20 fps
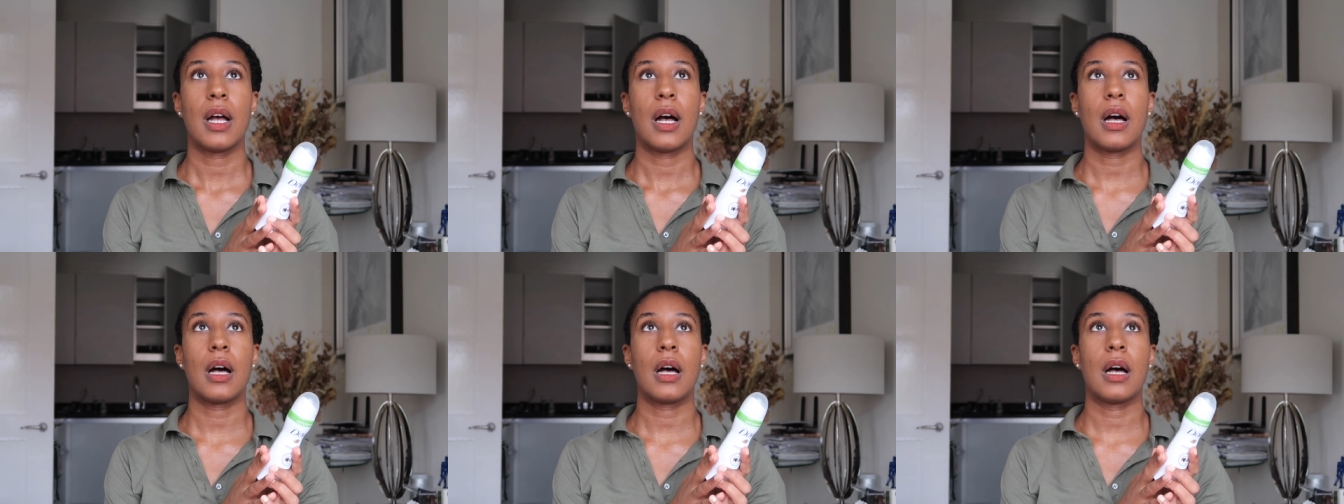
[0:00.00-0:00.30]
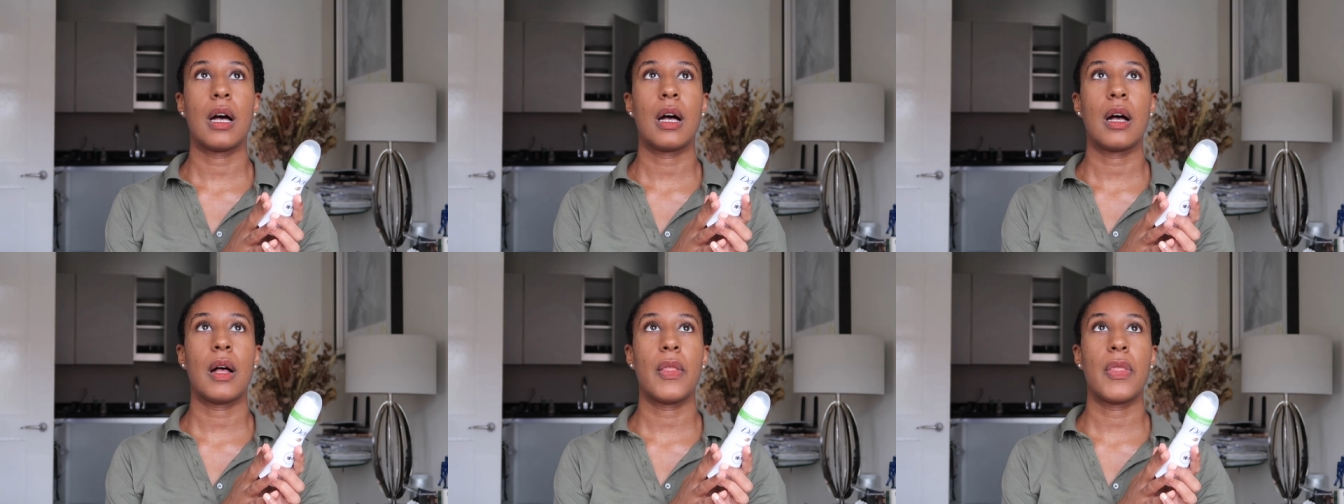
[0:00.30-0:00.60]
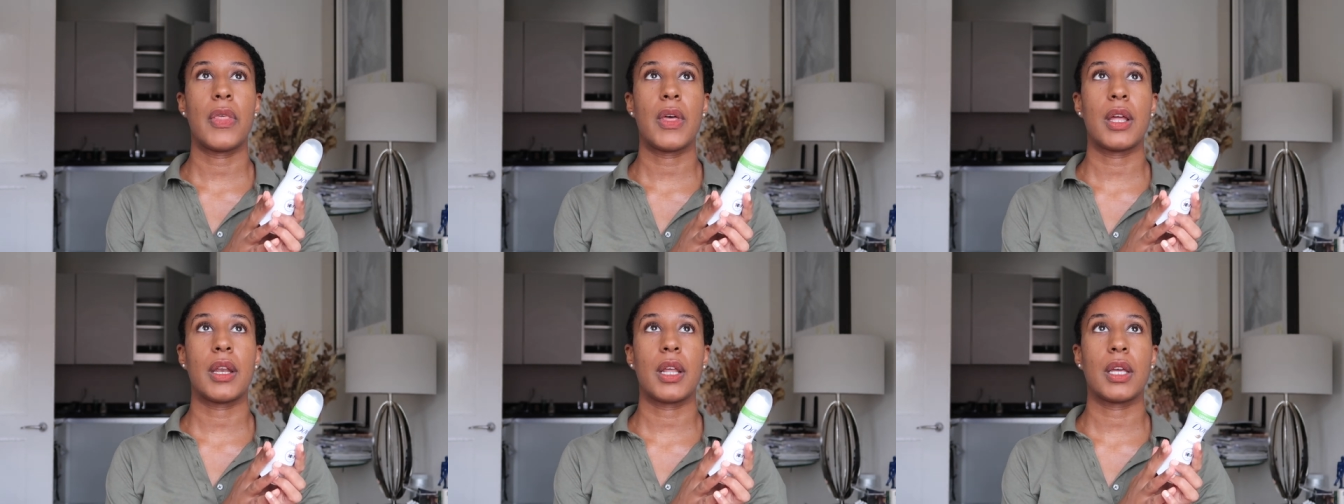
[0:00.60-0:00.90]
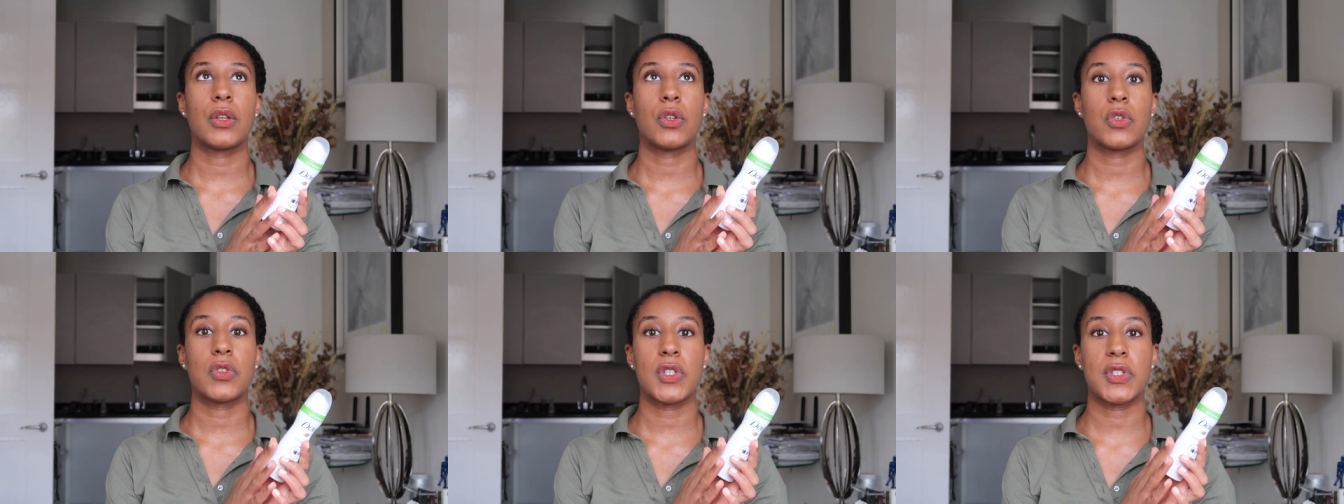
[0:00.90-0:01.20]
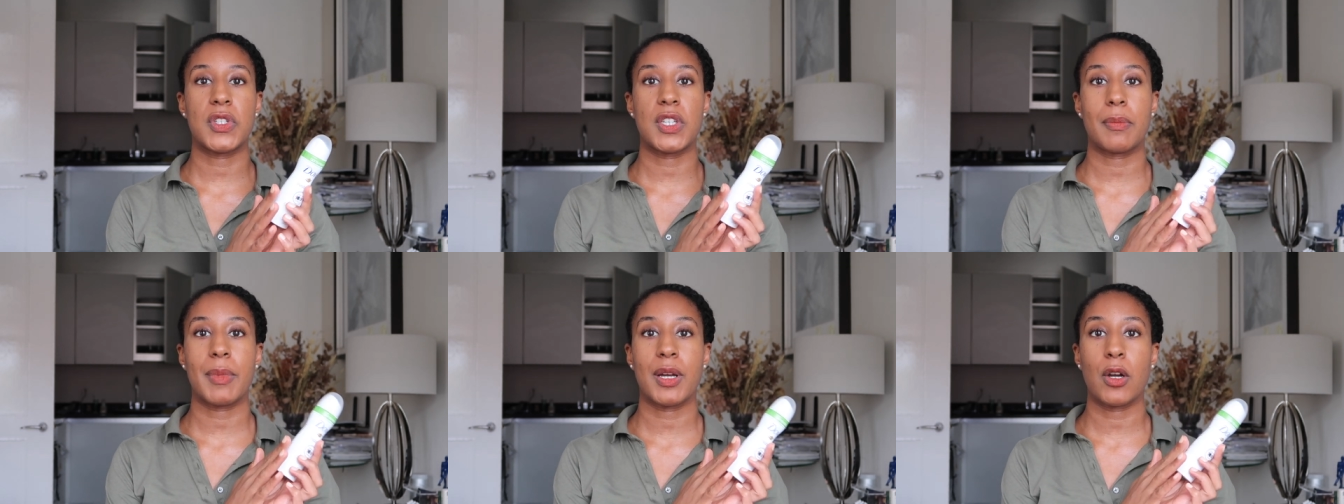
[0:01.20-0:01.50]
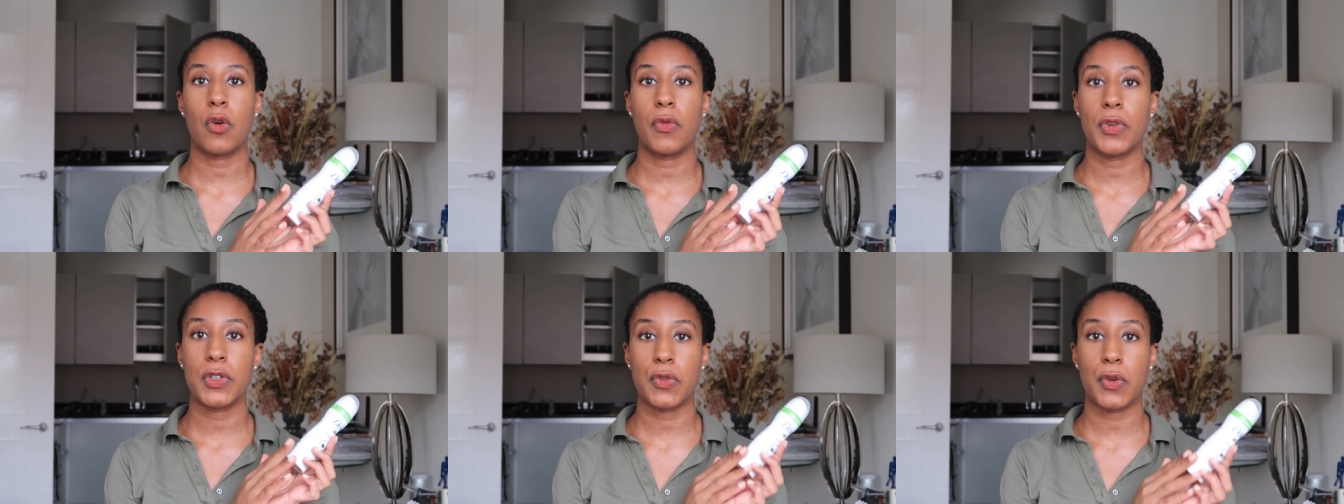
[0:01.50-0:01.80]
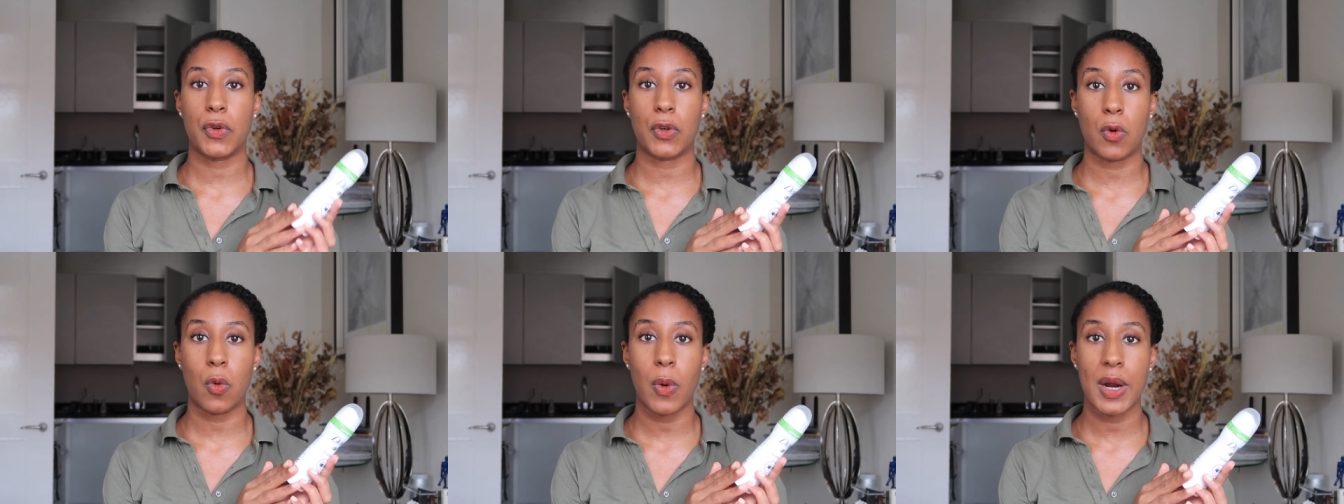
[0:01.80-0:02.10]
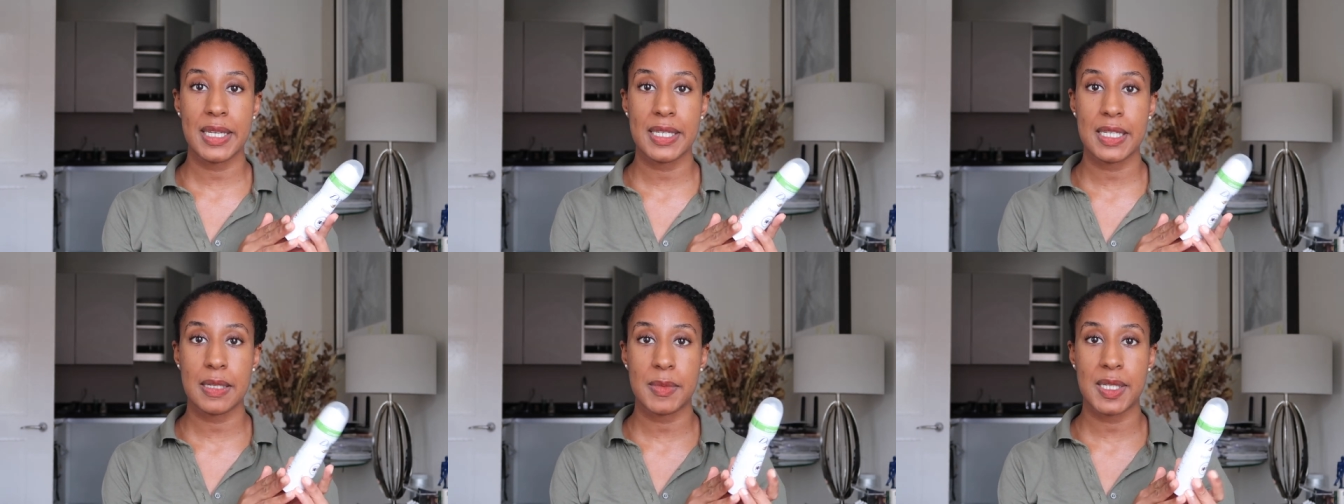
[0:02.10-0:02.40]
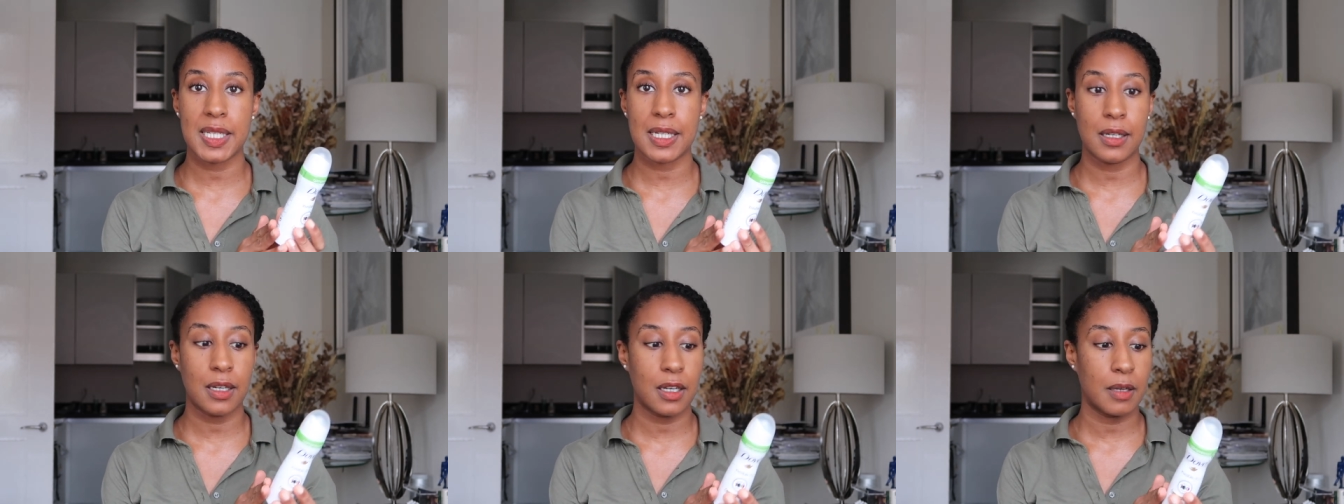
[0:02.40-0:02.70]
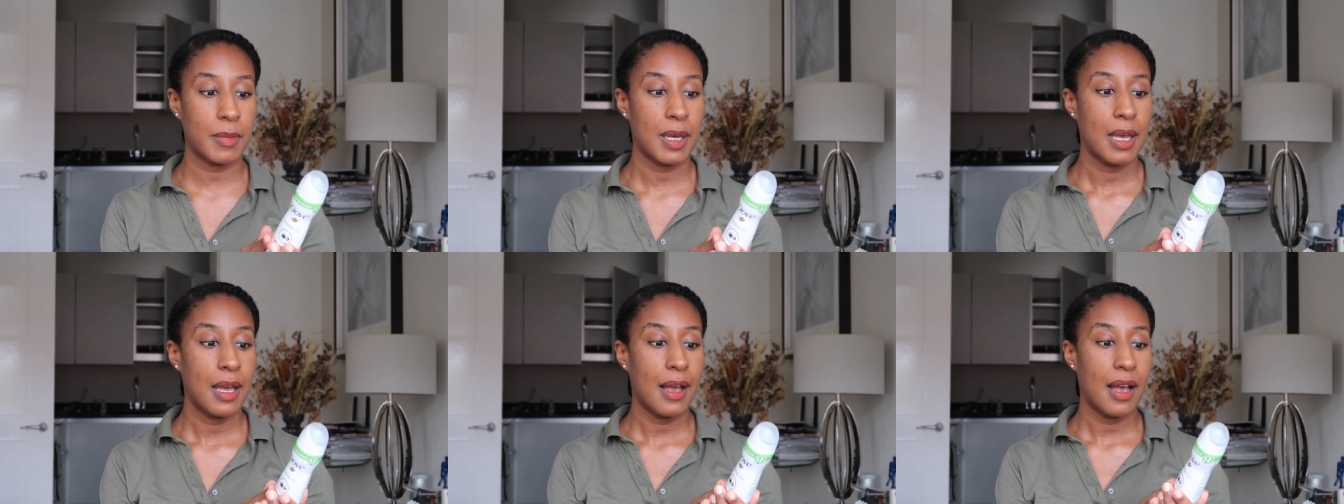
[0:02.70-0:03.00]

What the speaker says: then I used it in my office for quite some time,